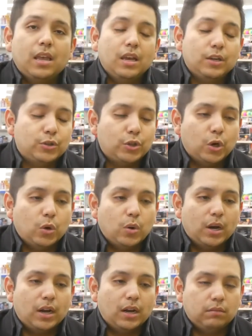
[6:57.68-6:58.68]
So,
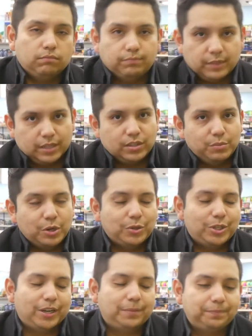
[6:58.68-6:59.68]
got some
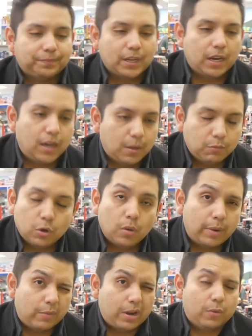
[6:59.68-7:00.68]
notes here. We'll go
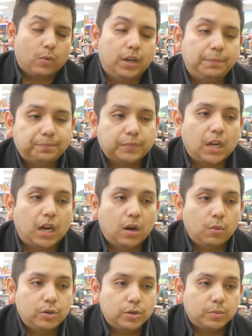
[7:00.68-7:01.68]
by round 1, which was